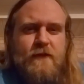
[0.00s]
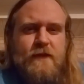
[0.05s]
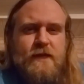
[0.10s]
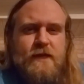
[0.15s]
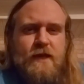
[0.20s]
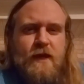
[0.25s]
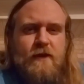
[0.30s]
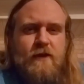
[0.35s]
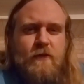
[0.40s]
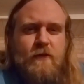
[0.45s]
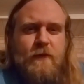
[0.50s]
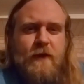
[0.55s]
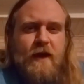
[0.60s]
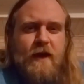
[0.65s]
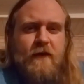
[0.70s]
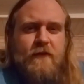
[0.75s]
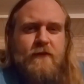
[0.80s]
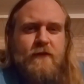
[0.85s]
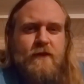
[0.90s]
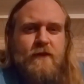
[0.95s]
the
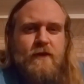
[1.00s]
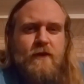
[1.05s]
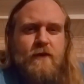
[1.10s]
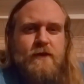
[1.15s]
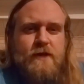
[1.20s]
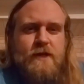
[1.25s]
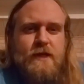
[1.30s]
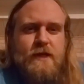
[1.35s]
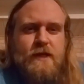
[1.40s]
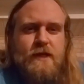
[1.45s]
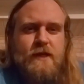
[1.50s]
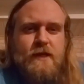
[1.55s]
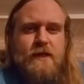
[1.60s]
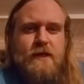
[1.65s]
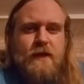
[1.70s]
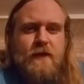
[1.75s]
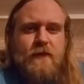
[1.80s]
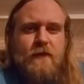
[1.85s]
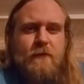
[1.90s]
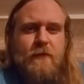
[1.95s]
psychopath, the
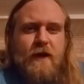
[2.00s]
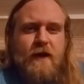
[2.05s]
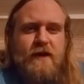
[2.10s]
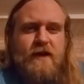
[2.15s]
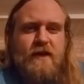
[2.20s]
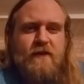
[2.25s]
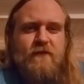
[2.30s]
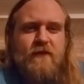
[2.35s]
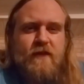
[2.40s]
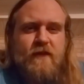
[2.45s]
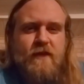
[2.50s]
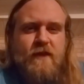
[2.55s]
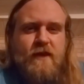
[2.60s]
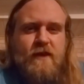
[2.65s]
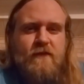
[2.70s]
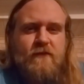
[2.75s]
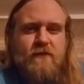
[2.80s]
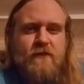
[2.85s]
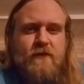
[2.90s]
narcissist, and the Machiavellian.